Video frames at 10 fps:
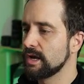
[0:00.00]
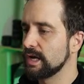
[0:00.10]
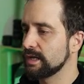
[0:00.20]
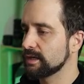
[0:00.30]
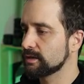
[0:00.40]

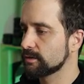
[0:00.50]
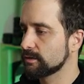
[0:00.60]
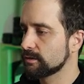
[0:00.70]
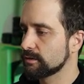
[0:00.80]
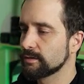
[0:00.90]
link
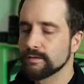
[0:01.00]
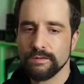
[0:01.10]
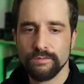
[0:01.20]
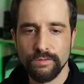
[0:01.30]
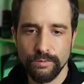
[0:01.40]

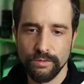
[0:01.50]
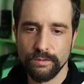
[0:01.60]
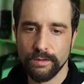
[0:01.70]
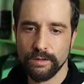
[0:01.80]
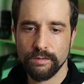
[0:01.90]
from the
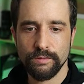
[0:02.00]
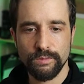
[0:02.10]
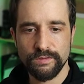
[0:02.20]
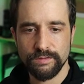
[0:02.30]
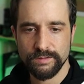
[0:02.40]
URL
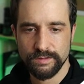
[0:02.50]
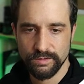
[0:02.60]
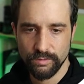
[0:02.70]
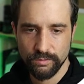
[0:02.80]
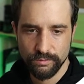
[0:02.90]
with the
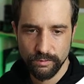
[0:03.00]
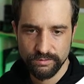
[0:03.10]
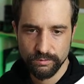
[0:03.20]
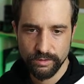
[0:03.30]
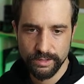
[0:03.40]
virtualhost
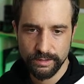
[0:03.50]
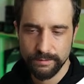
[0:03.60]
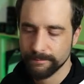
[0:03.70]
was working.